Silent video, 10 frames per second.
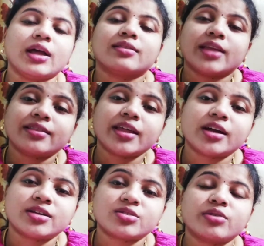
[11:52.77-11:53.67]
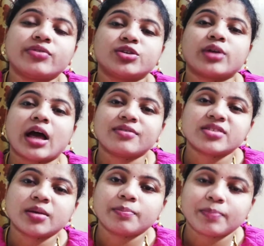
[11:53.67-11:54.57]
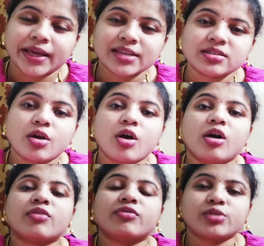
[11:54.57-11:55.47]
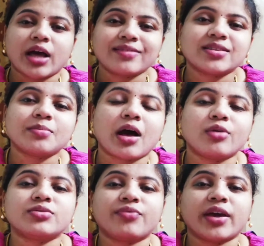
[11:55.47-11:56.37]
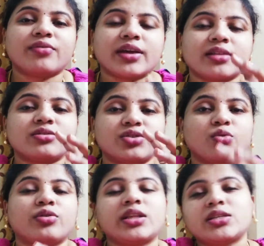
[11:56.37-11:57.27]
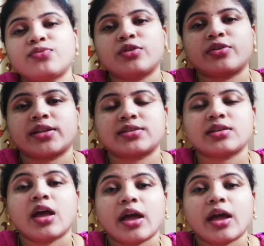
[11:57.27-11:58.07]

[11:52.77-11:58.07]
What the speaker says: Then they understood we should have some place or we should have some house where we can store these food grains.